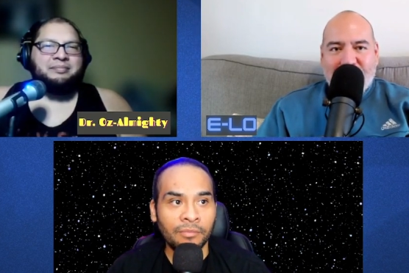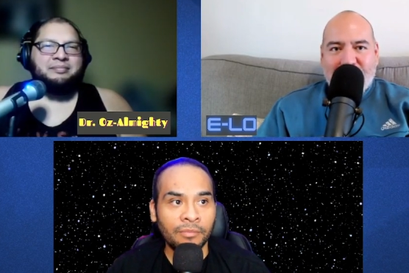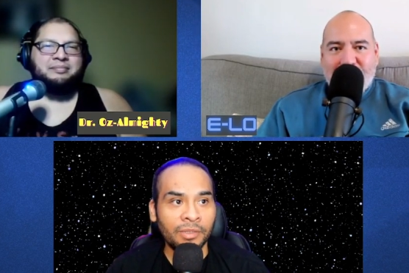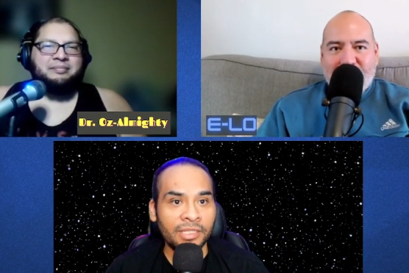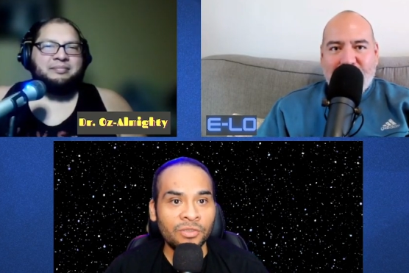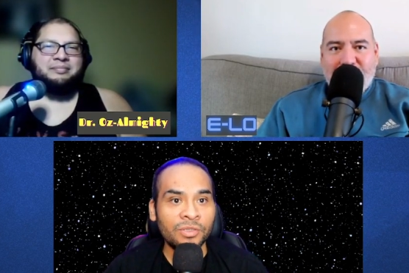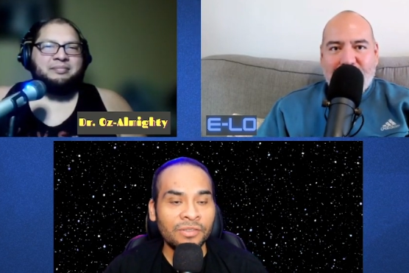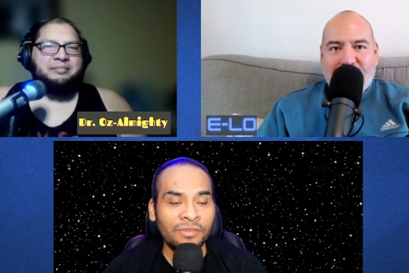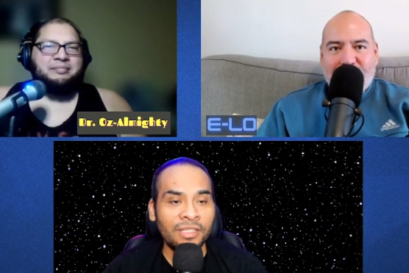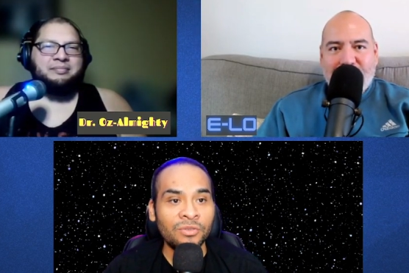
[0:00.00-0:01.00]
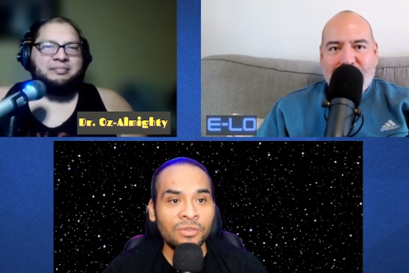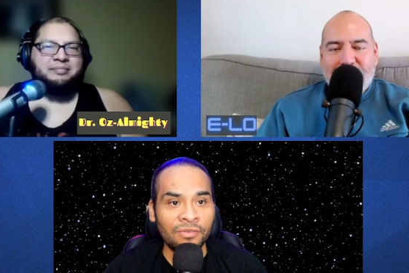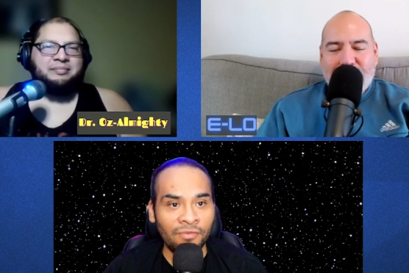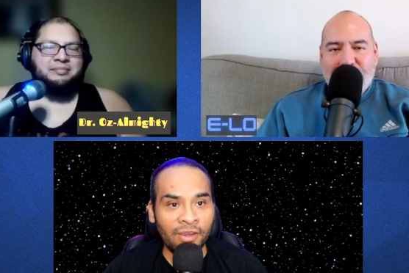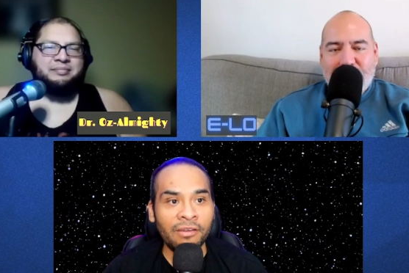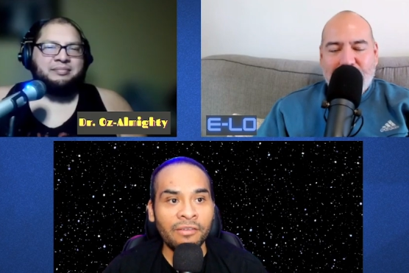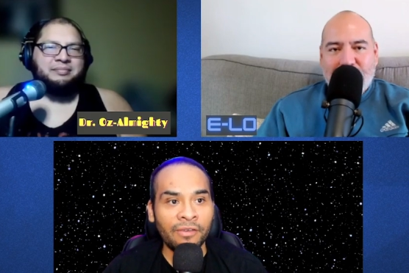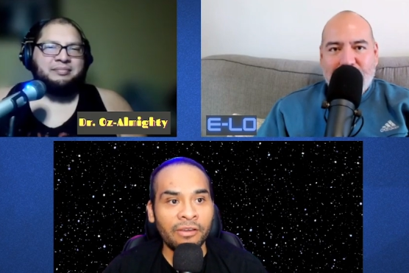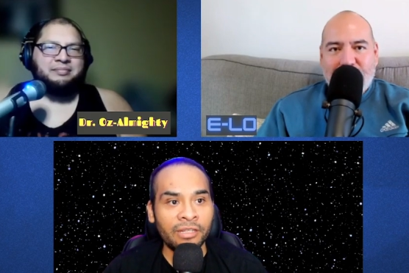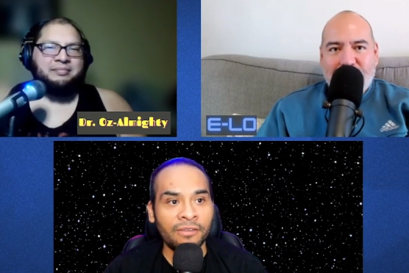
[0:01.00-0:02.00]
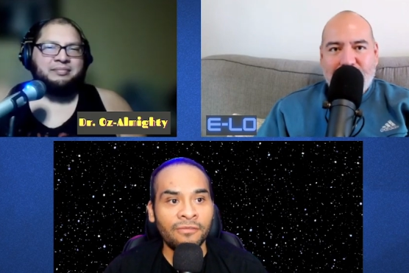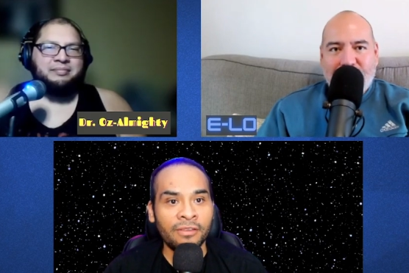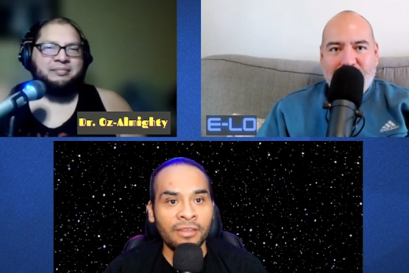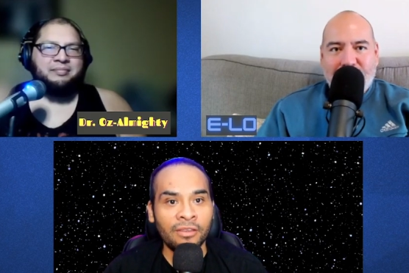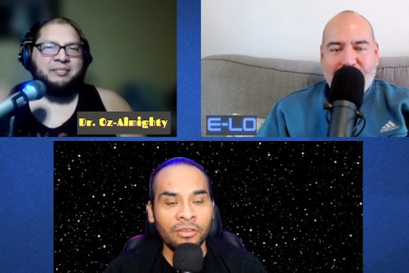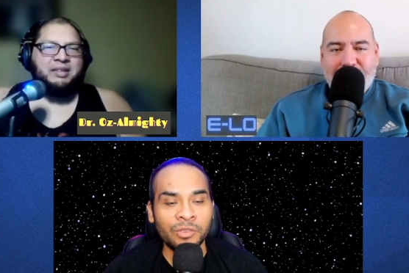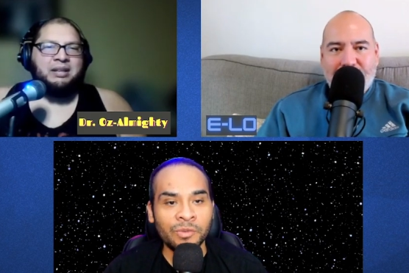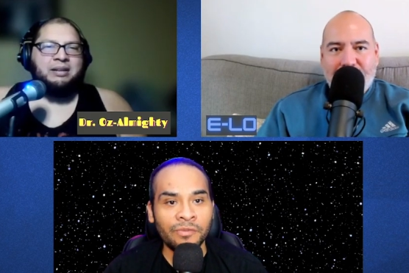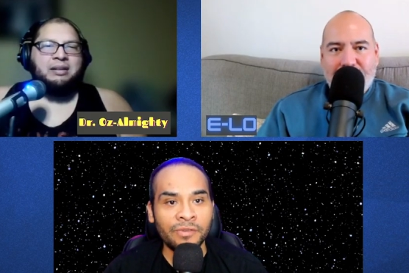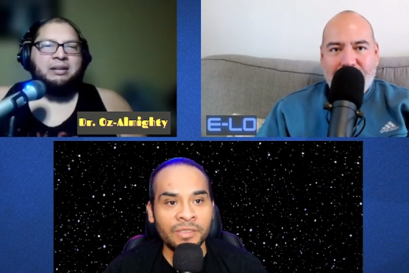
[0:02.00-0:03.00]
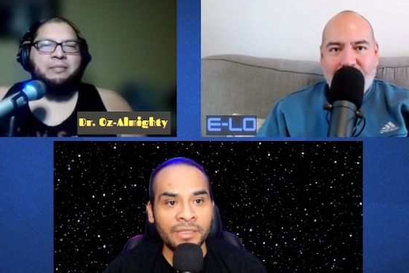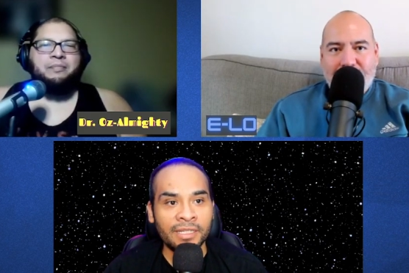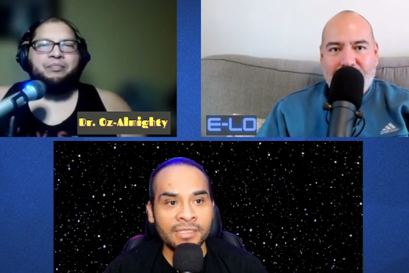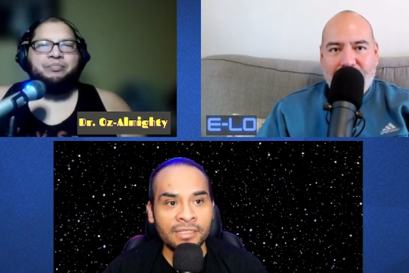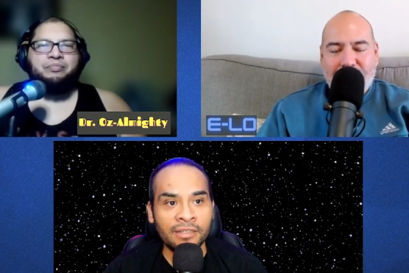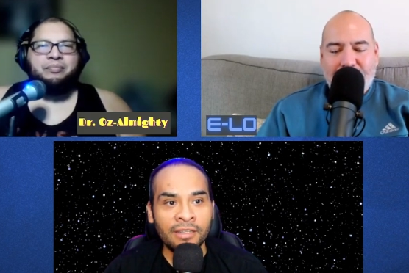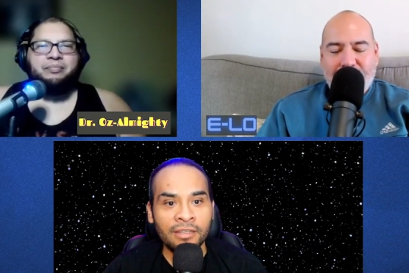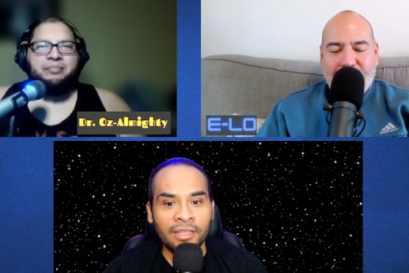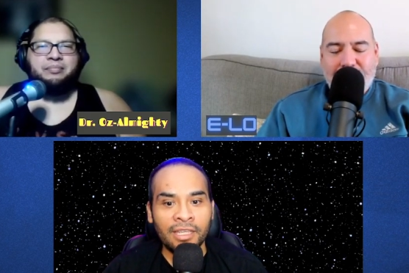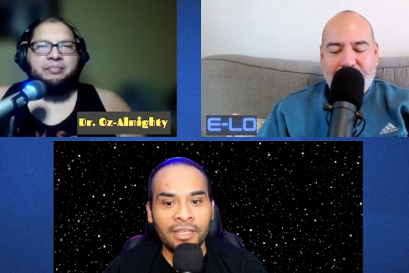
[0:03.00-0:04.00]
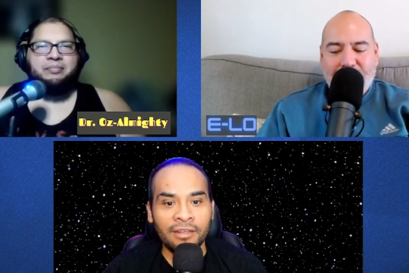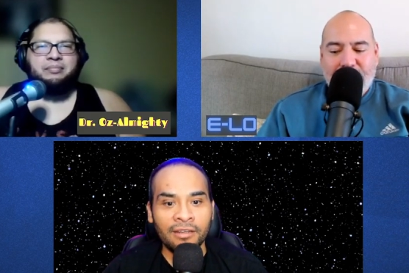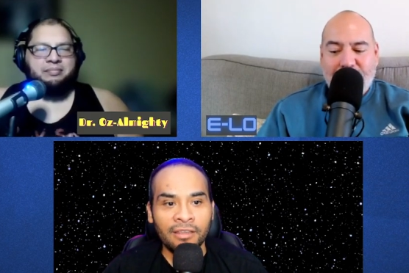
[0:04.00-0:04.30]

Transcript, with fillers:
Speaker 1: But this one's this one's very very different than those movies because it it